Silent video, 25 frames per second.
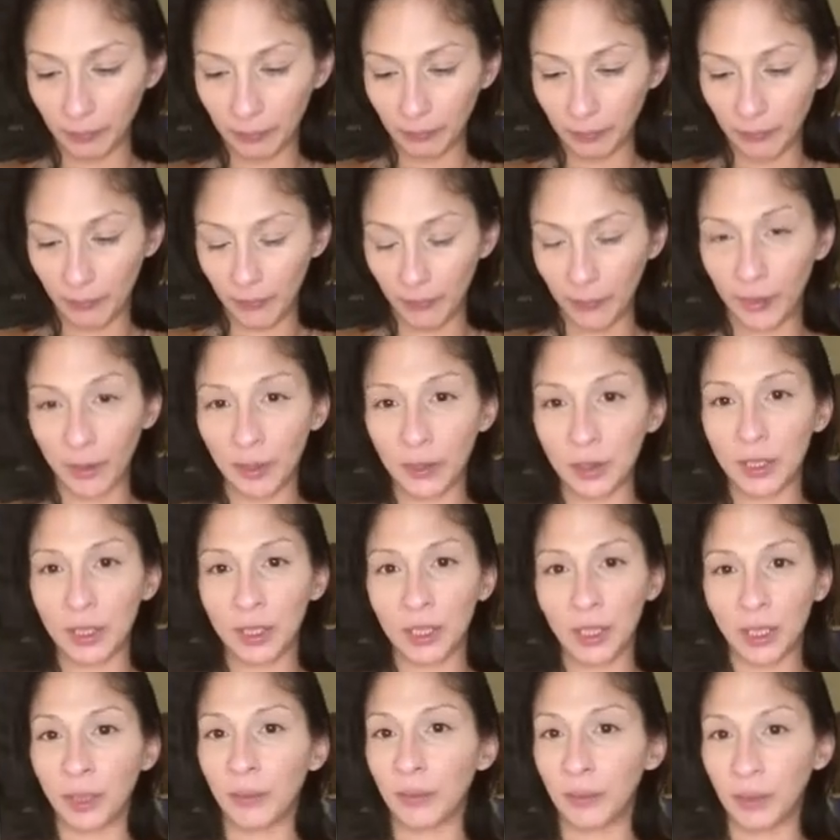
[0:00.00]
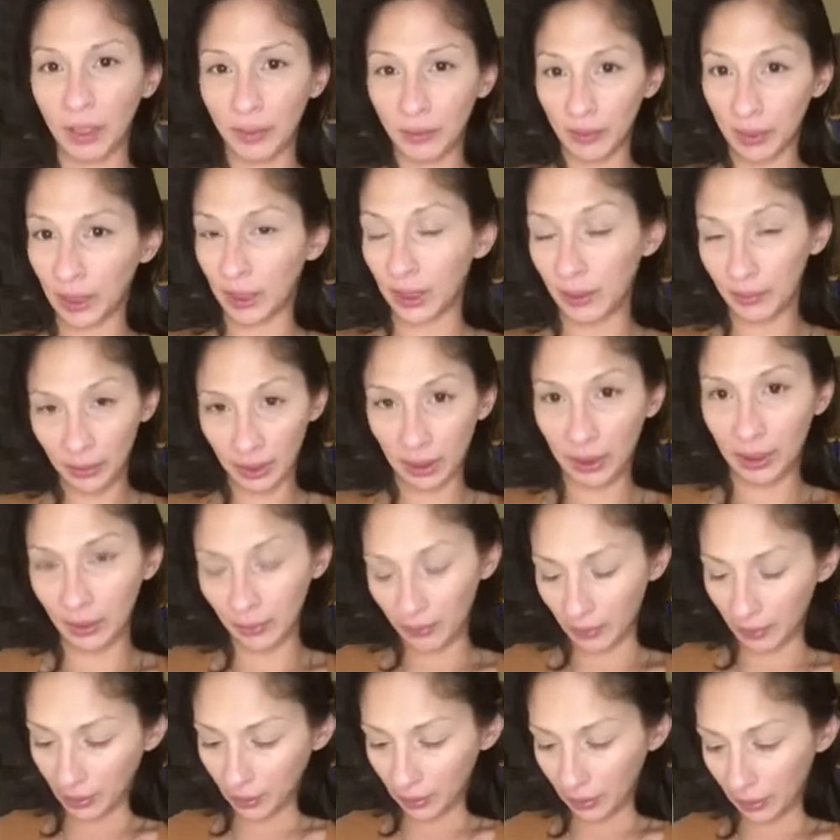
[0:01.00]
You're sick of
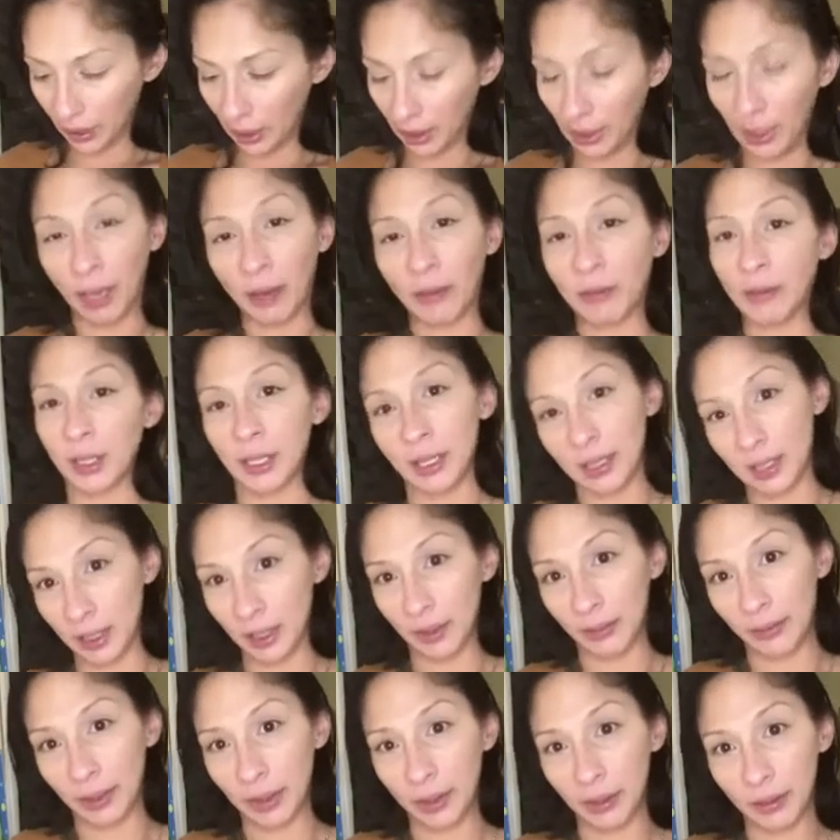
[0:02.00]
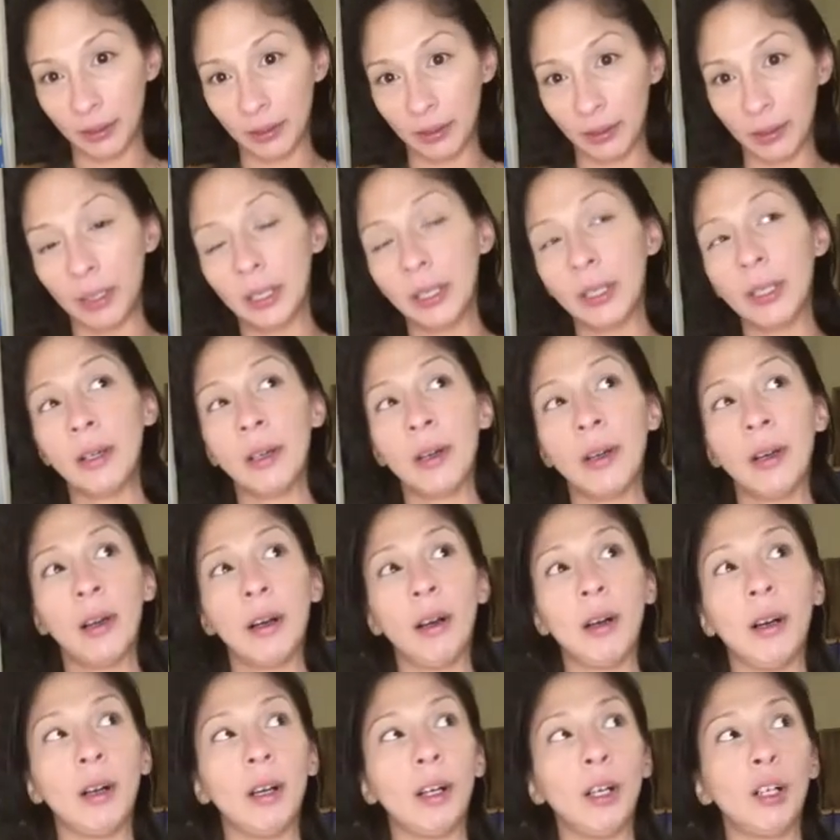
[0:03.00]
giving, and not receiving.
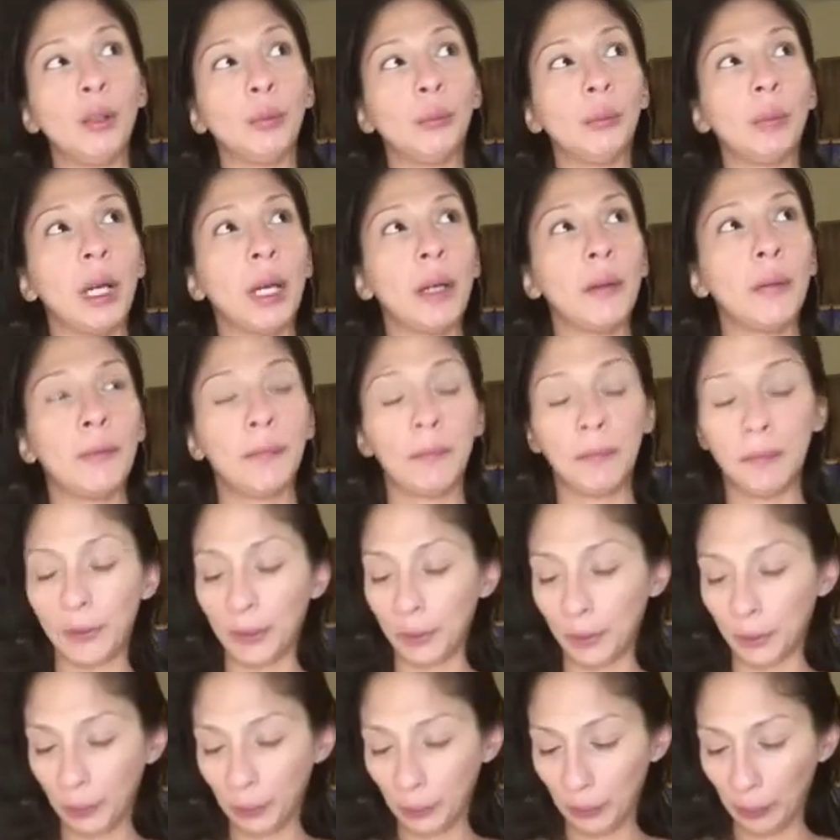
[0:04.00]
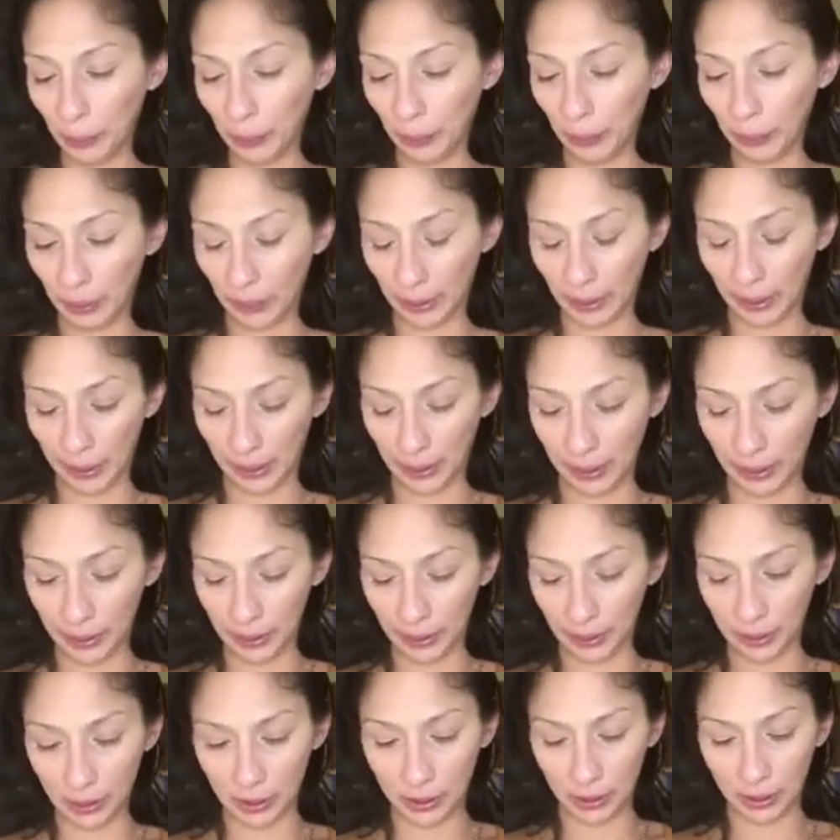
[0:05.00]
I feel that
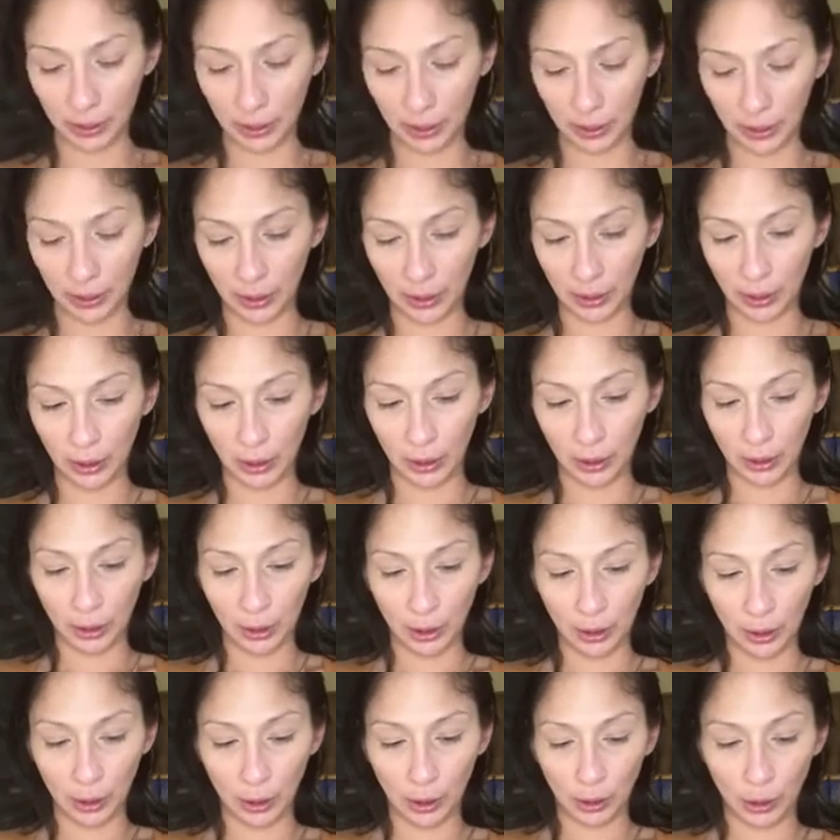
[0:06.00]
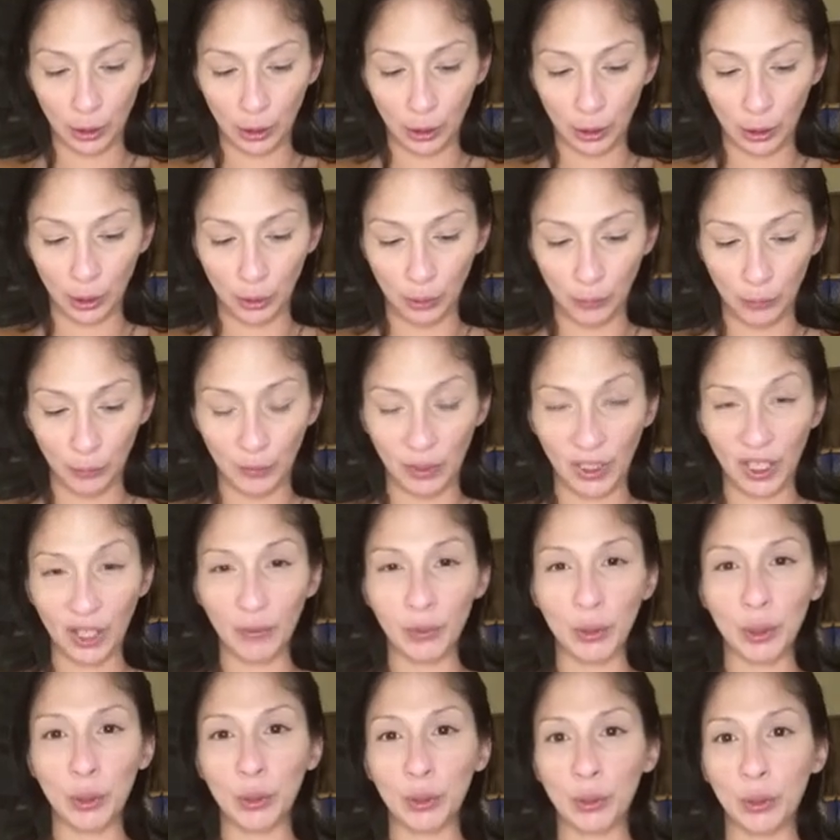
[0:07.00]
you've given
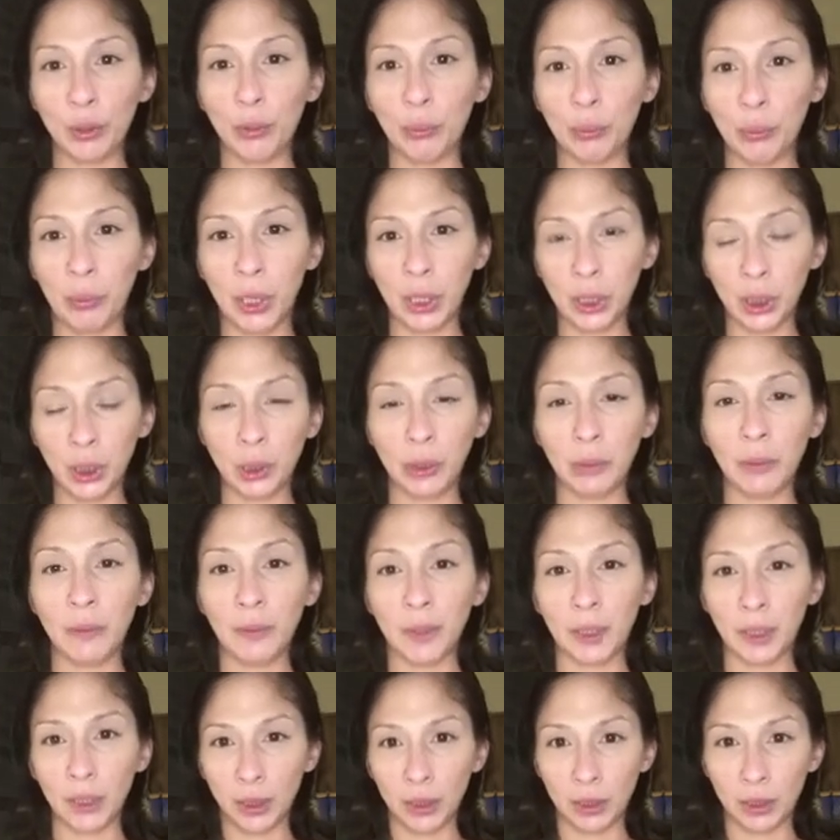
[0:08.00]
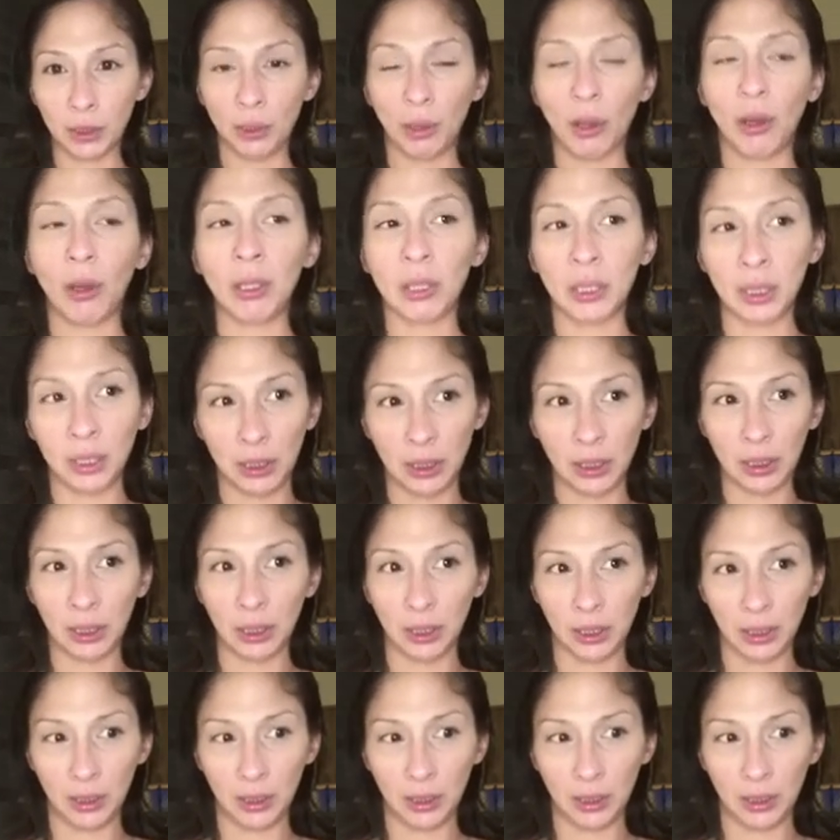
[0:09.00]
so much, you've exhausted